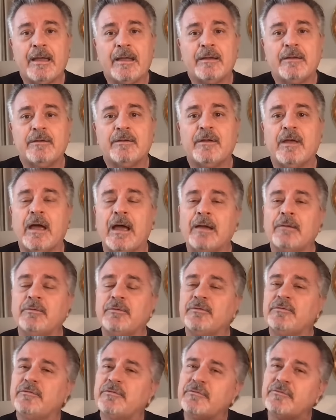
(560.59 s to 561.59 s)
And I
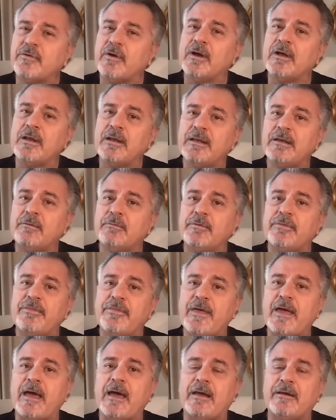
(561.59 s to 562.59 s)
was struggling with
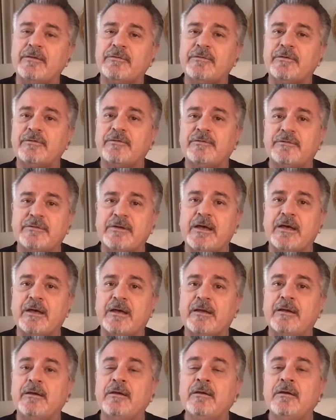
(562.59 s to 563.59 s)
that as a
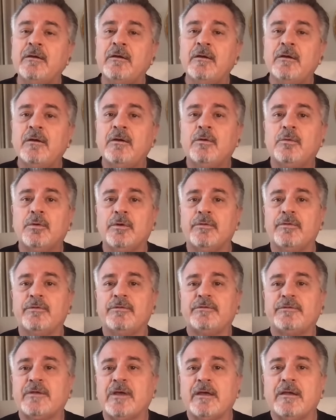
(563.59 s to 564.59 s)
son, where the
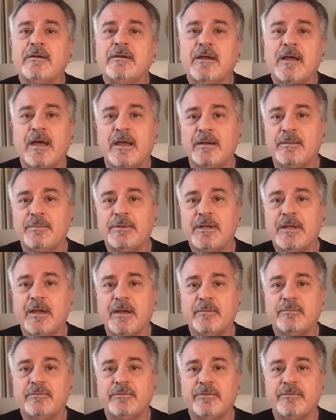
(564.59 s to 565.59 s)
son kind of
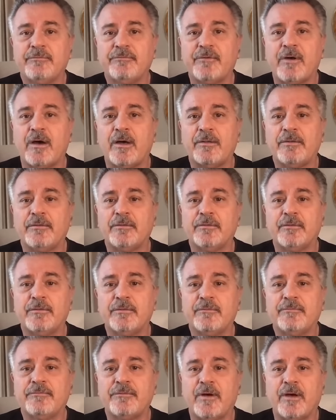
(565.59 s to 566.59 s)
becomes the father
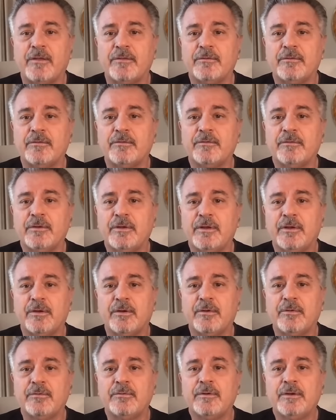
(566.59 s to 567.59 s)
and the father, you
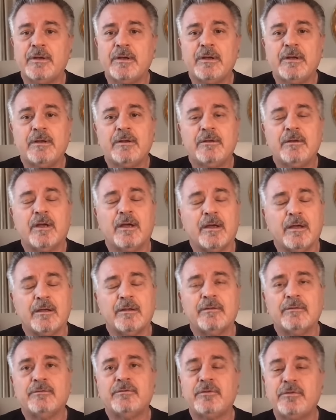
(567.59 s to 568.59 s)
know,
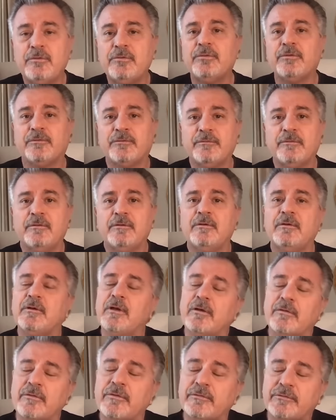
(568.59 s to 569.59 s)
uh, to the,
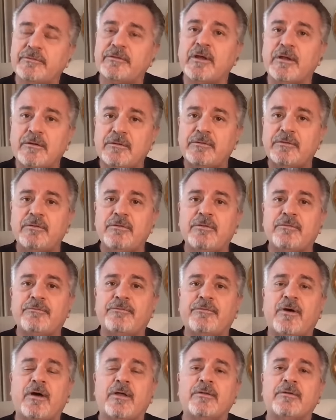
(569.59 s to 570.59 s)
uh, the son to the
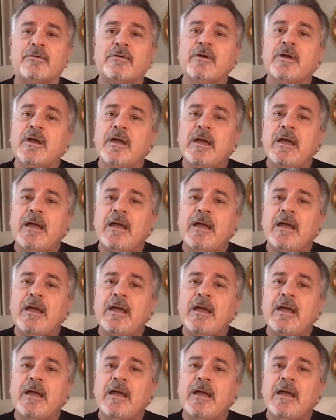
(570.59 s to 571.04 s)
father.